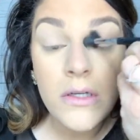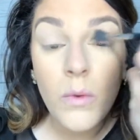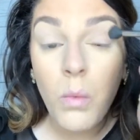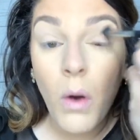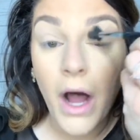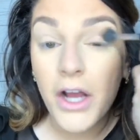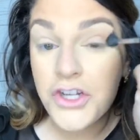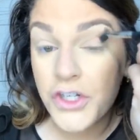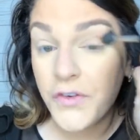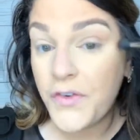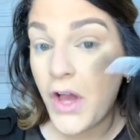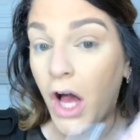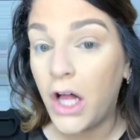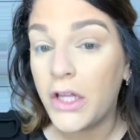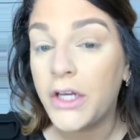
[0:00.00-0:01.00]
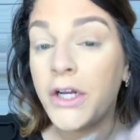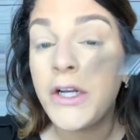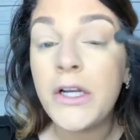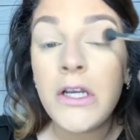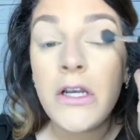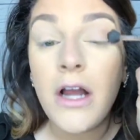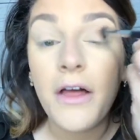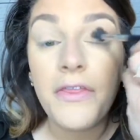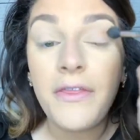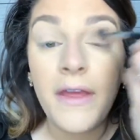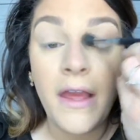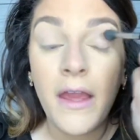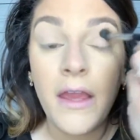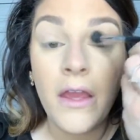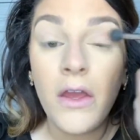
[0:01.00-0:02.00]
wash of color,
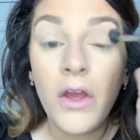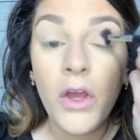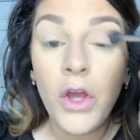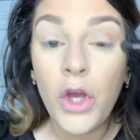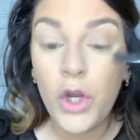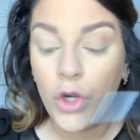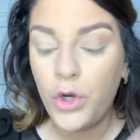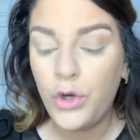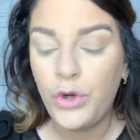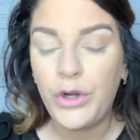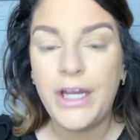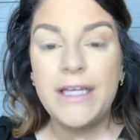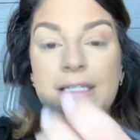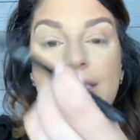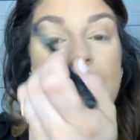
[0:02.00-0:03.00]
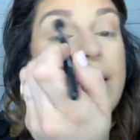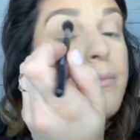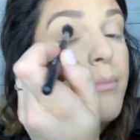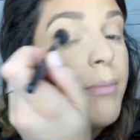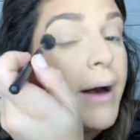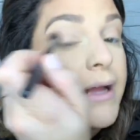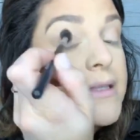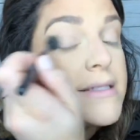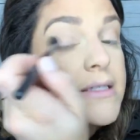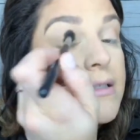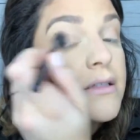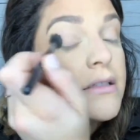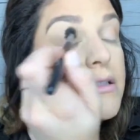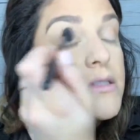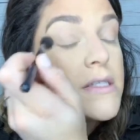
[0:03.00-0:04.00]
nothing crazy. But
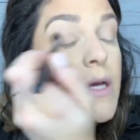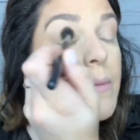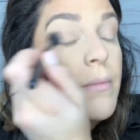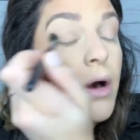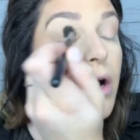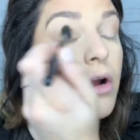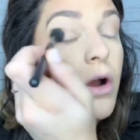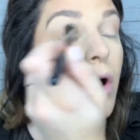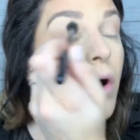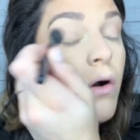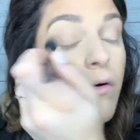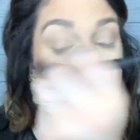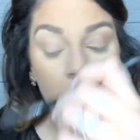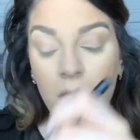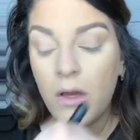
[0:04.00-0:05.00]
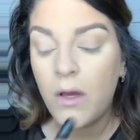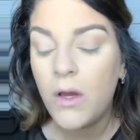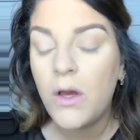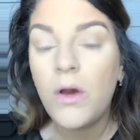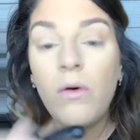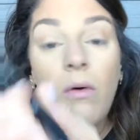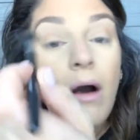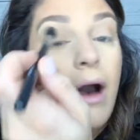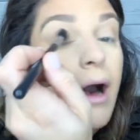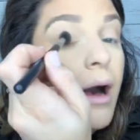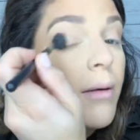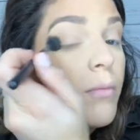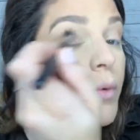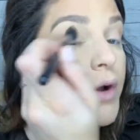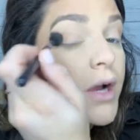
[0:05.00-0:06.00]
tomorrow,
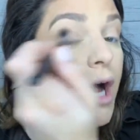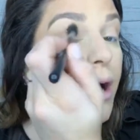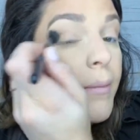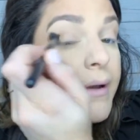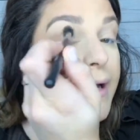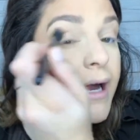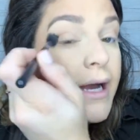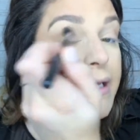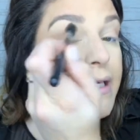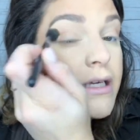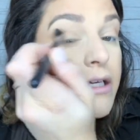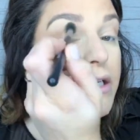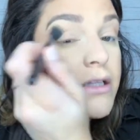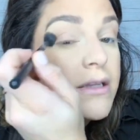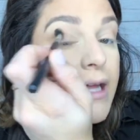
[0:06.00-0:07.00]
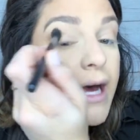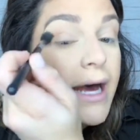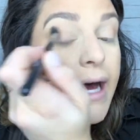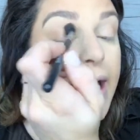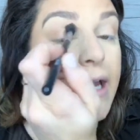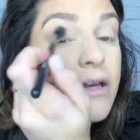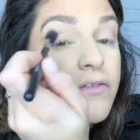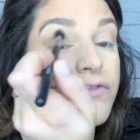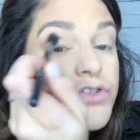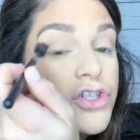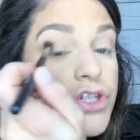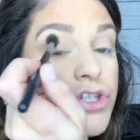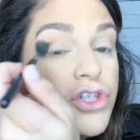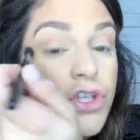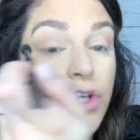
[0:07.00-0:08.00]
we're coming on here live to